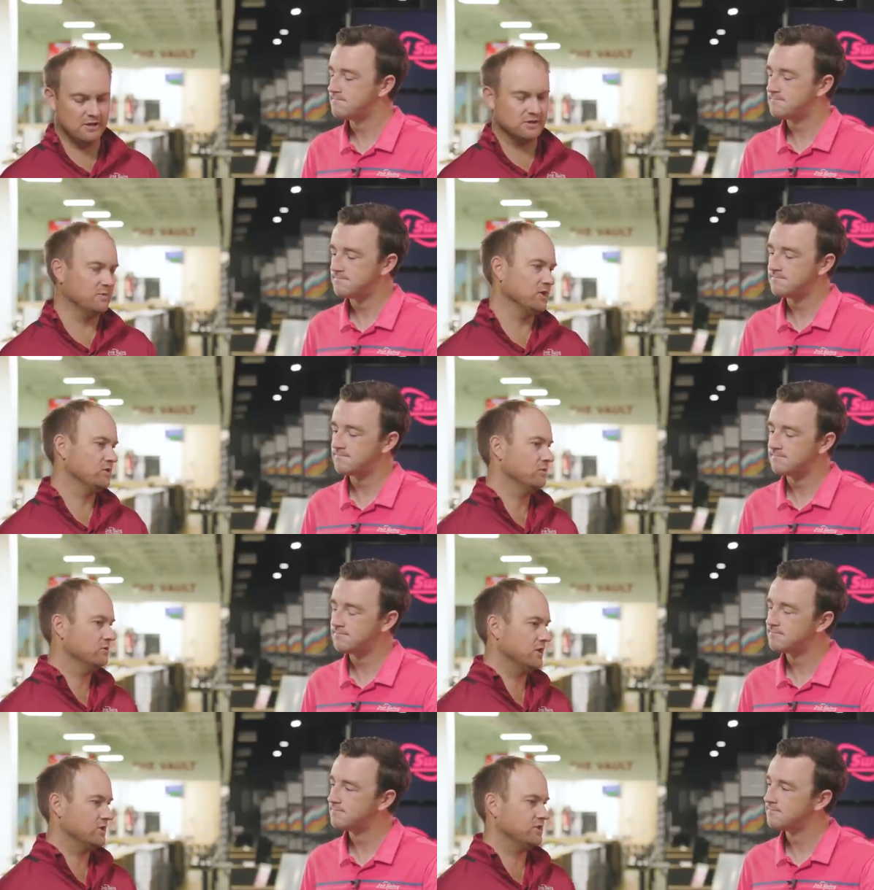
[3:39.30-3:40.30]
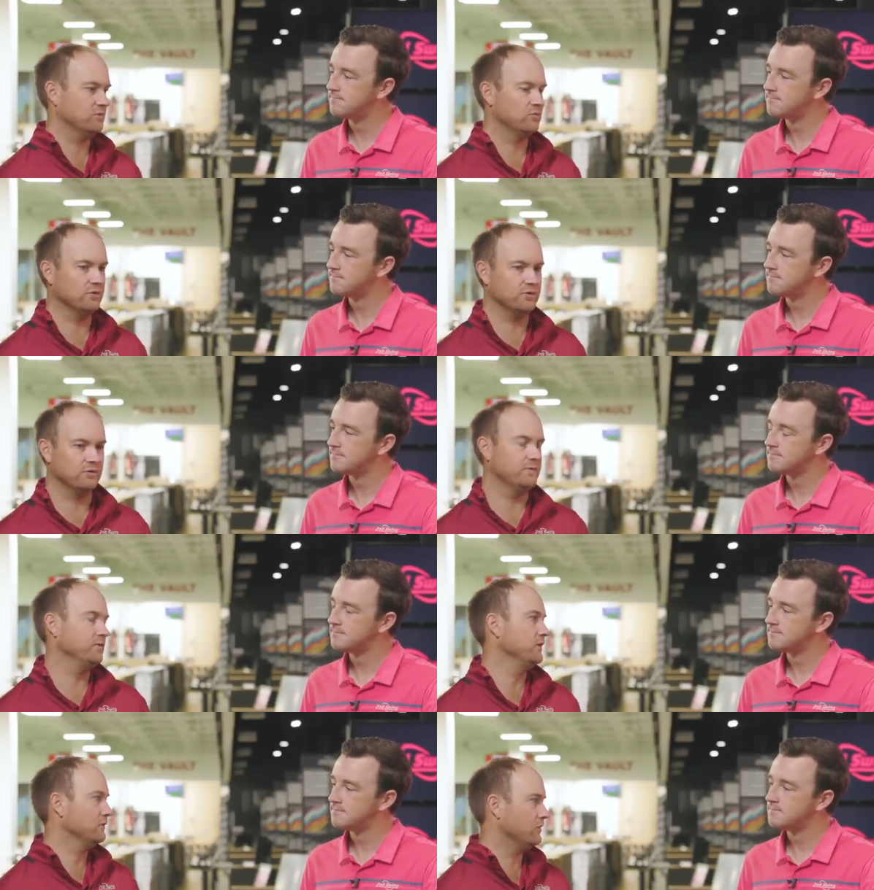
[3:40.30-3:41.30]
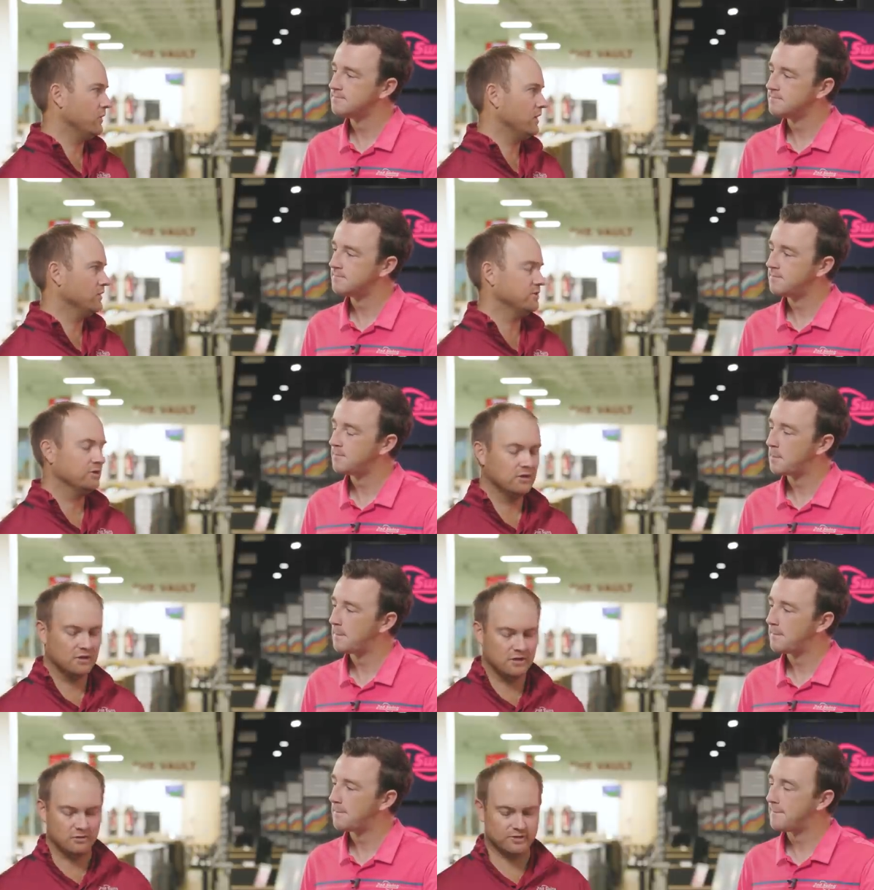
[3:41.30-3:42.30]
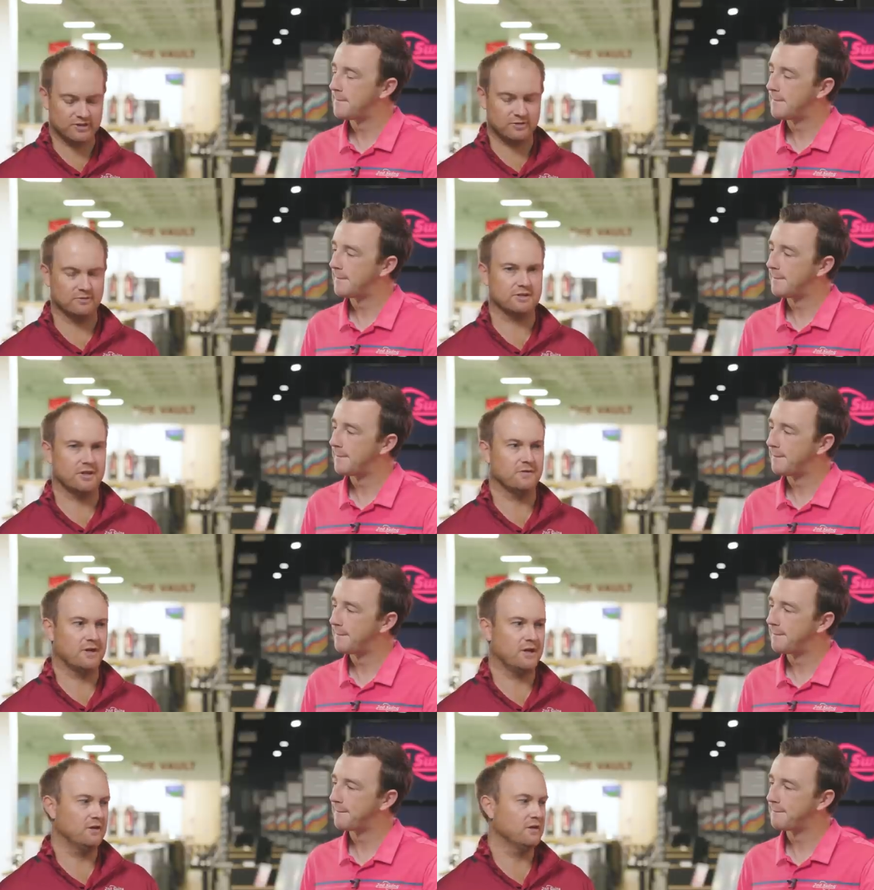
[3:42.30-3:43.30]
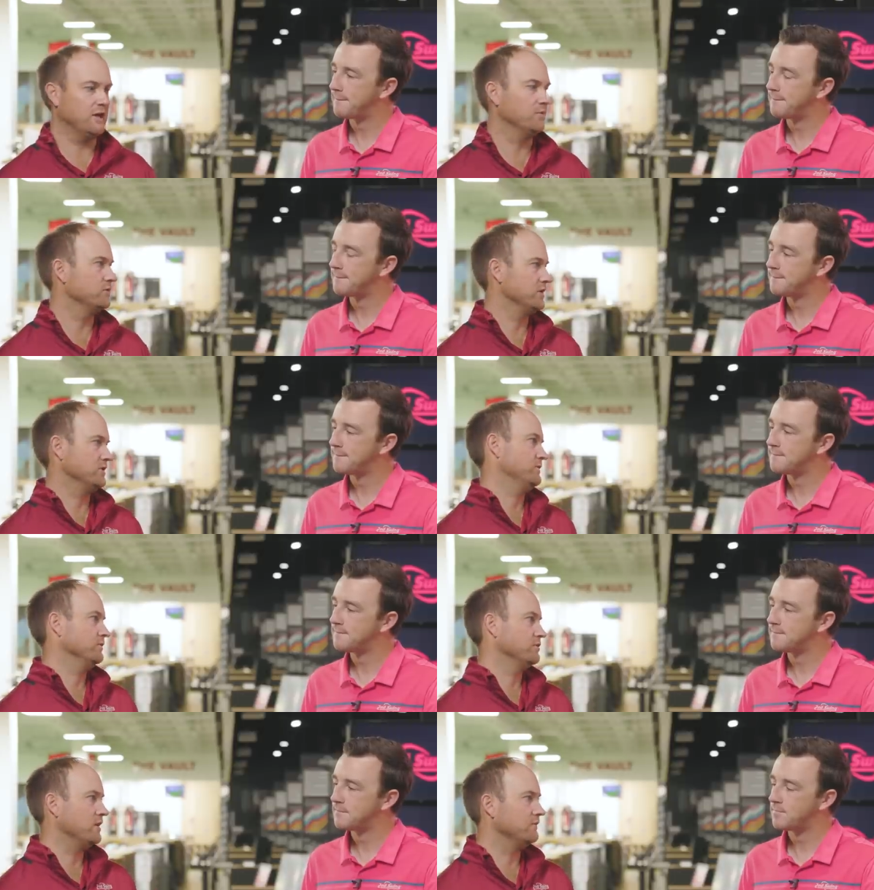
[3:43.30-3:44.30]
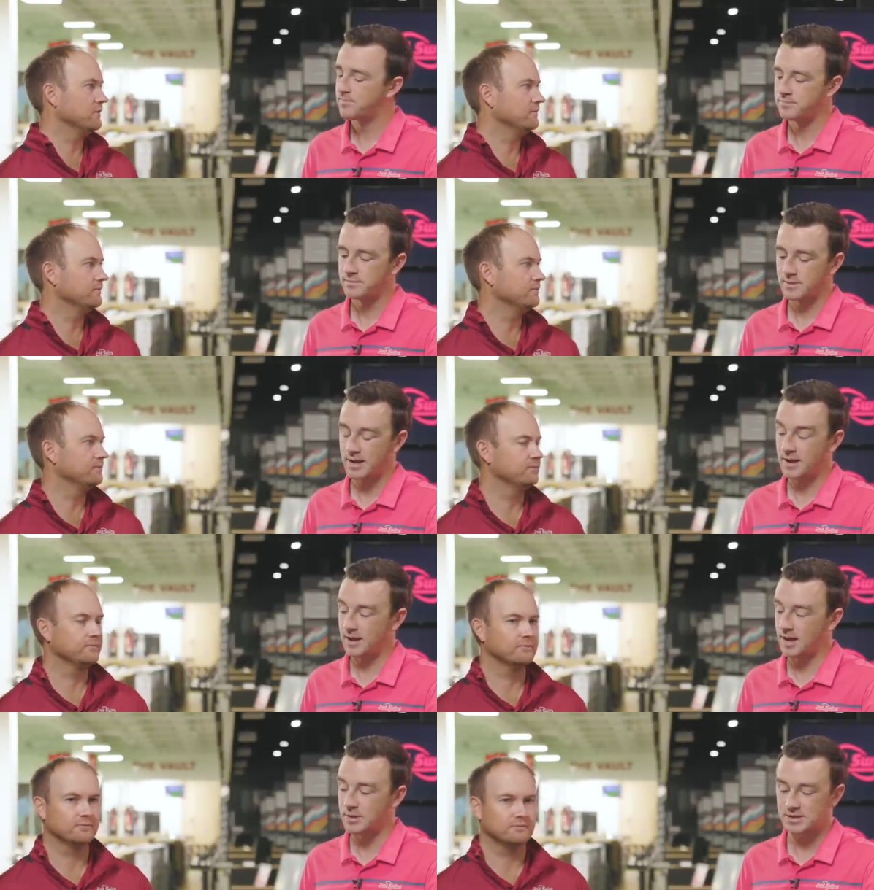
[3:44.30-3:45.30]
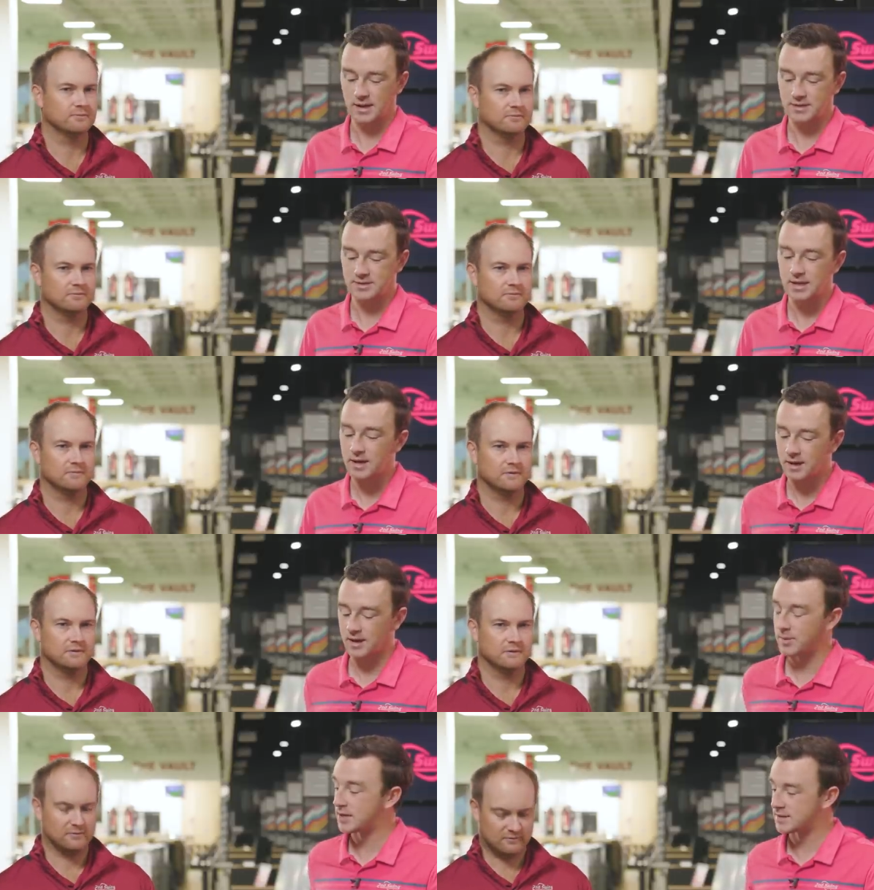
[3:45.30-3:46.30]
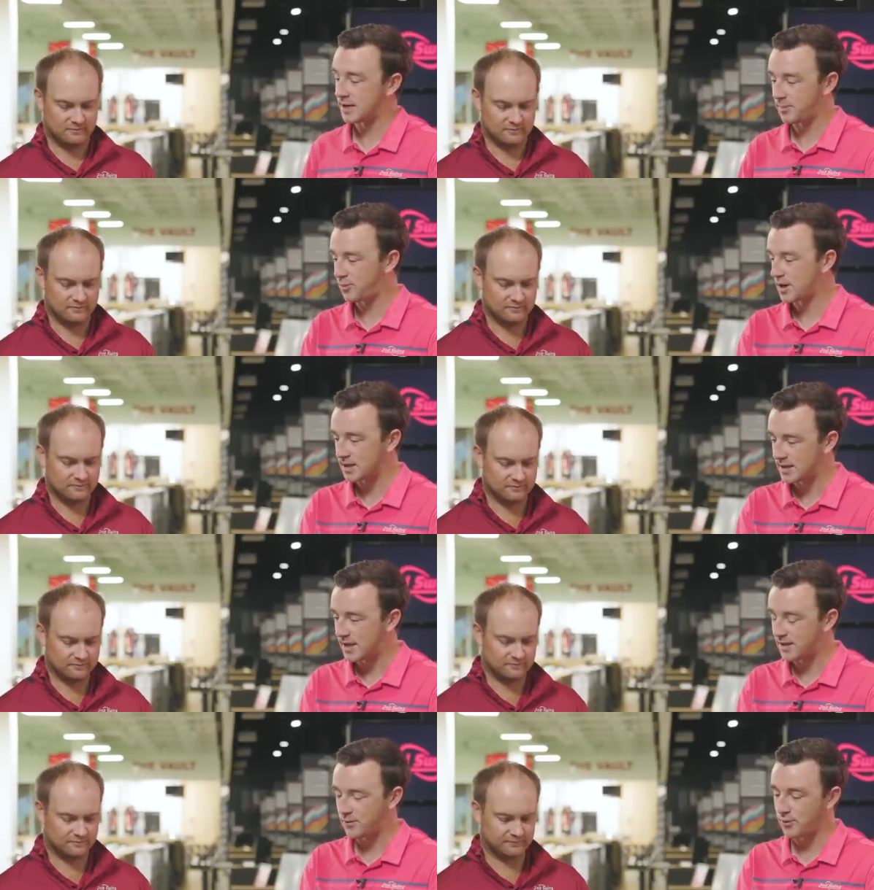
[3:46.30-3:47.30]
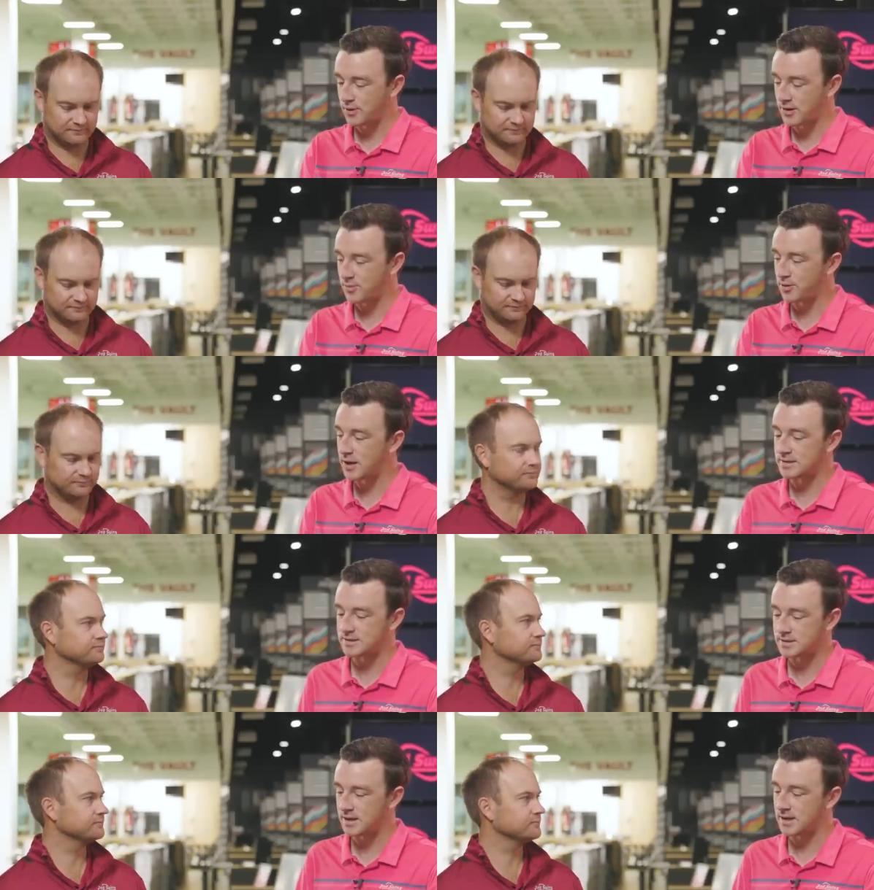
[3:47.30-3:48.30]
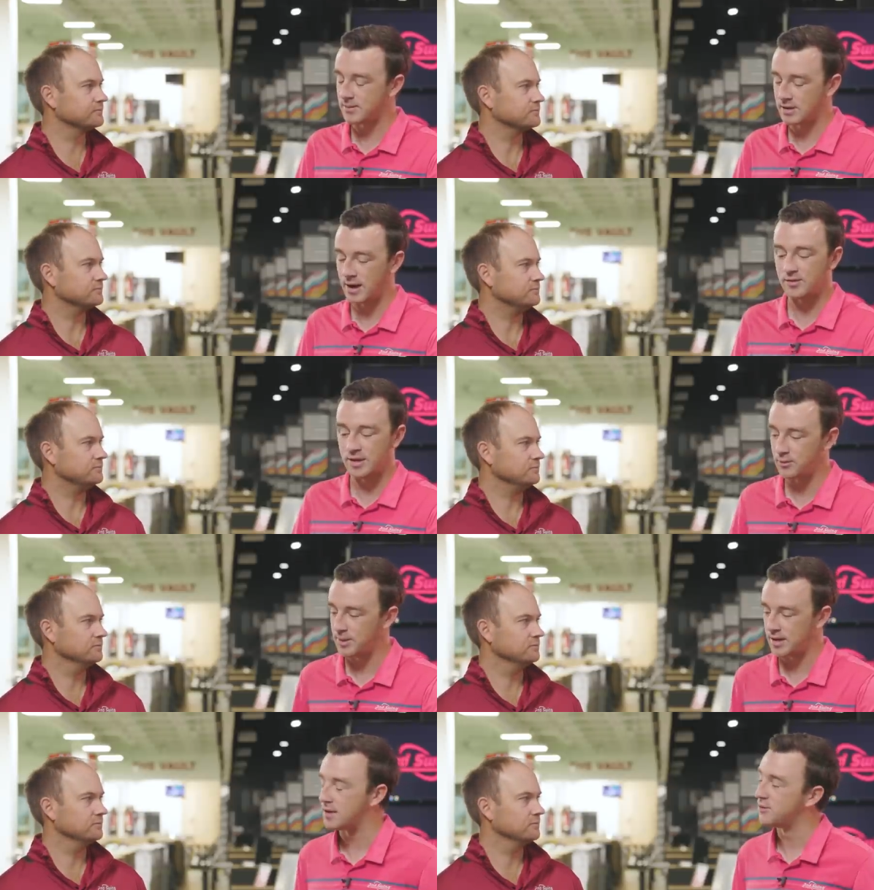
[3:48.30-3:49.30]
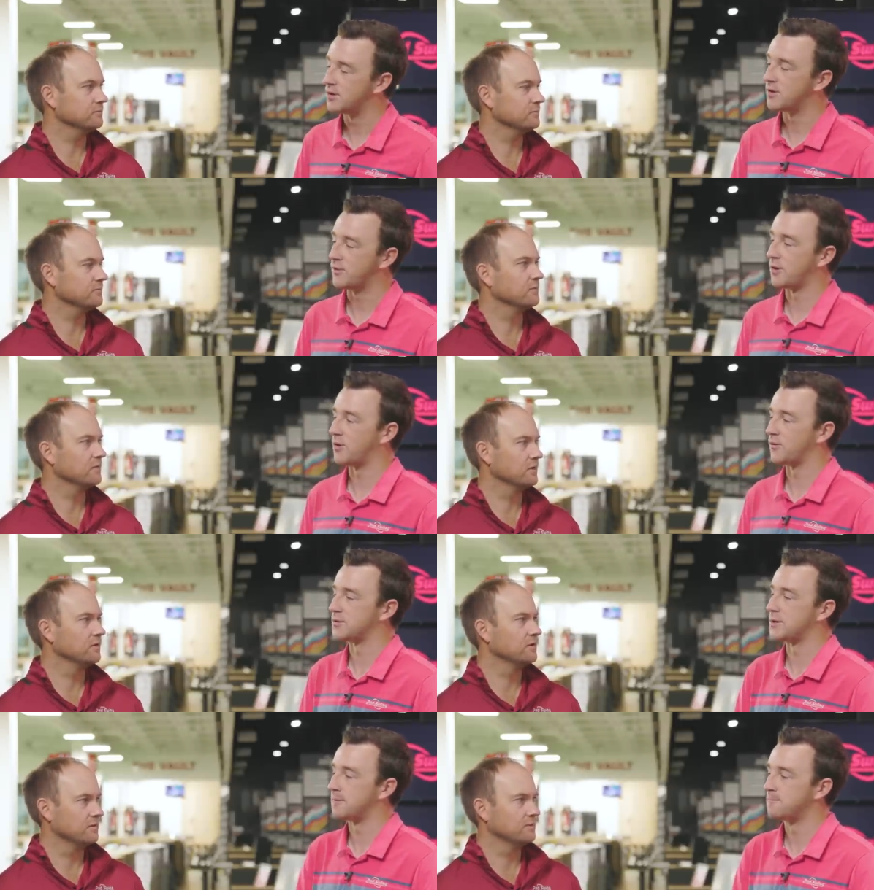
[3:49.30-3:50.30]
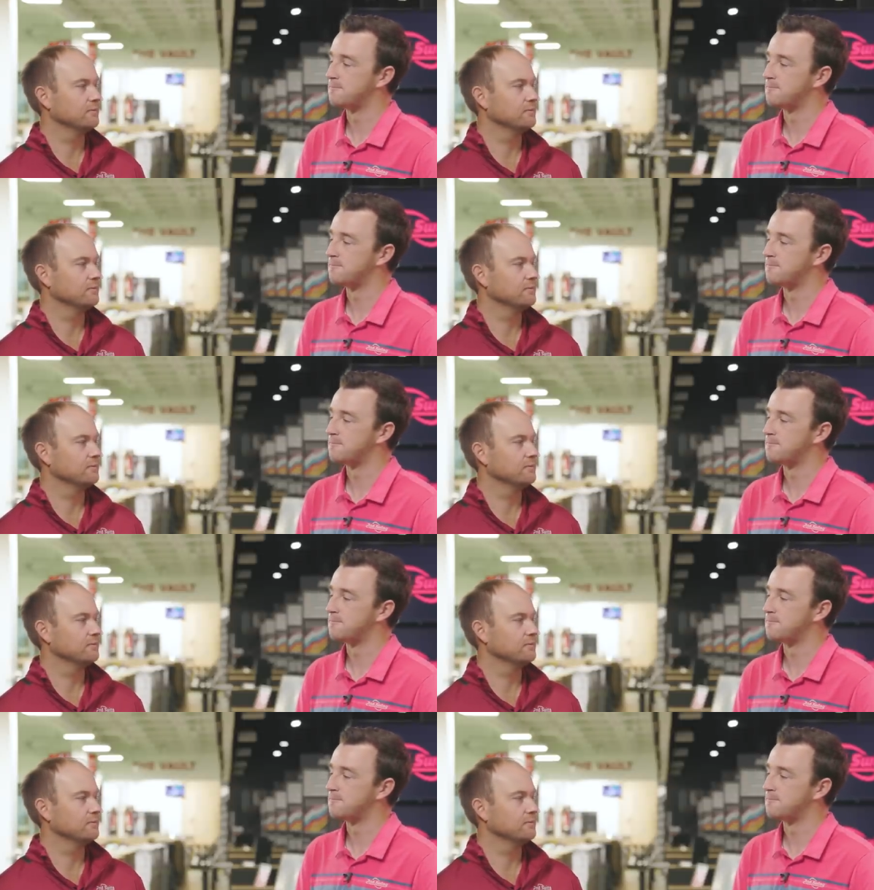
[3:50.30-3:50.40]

Speaker 1: As you mentioned, we'll test it with your 58 degree wedge, we'll test it with seven iron, and we'll test it with driver.
Speaker 2: Yeah, I'm excited to see uh, because again, a product like that for its price, um, I think would be a huge hit for golfers here.